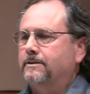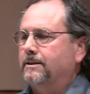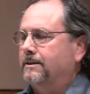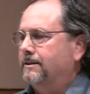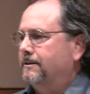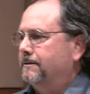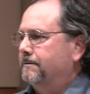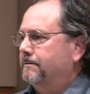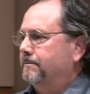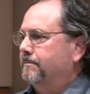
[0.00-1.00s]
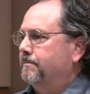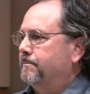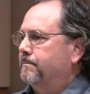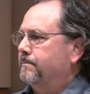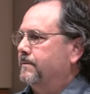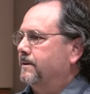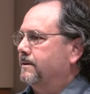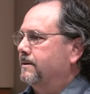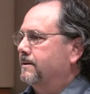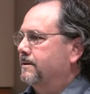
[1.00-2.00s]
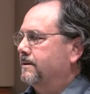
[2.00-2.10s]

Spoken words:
(silence)